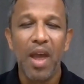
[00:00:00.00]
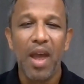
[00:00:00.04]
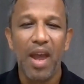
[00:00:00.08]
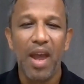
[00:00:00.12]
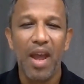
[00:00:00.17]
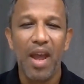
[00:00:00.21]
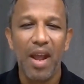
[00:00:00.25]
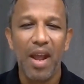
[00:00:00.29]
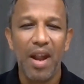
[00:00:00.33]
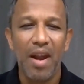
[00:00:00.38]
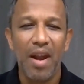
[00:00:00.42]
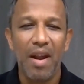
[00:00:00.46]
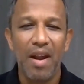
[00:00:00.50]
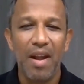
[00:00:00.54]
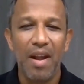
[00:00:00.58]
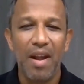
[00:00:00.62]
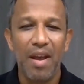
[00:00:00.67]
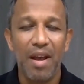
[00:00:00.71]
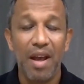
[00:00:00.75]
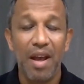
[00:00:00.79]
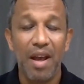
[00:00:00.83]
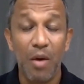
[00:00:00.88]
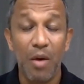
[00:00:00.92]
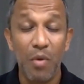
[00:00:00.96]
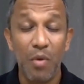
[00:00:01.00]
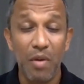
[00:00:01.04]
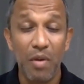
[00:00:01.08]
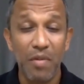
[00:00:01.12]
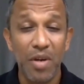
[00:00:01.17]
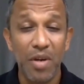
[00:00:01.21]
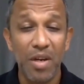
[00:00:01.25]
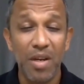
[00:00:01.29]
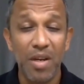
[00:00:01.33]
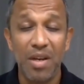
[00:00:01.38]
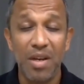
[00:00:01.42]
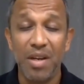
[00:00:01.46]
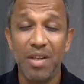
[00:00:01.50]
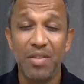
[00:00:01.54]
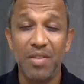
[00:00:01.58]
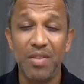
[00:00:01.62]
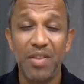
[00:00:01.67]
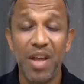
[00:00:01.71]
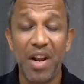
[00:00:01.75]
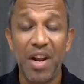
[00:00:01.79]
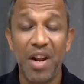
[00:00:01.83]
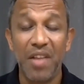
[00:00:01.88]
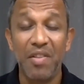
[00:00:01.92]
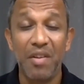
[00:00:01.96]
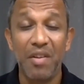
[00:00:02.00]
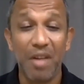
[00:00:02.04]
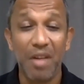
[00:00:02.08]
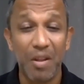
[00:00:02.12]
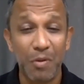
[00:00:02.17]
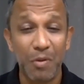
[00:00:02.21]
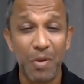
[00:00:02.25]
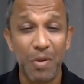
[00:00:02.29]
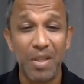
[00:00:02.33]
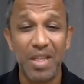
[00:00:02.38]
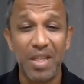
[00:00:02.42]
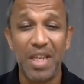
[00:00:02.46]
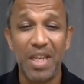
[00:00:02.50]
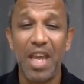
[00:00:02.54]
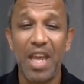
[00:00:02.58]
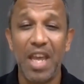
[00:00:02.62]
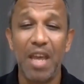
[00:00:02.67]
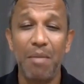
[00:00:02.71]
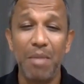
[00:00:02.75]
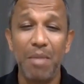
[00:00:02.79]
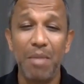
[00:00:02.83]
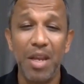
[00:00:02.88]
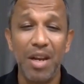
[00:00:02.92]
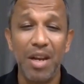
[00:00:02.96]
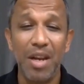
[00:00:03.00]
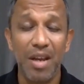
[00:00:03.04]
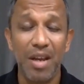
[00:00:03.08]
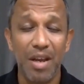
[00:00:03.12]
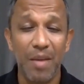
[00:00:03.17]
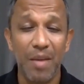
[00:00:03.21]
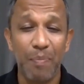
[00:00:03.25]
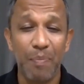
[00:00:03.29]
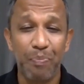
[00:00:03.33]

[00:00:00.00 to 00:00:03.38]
And however, Tarinder Ratwate came in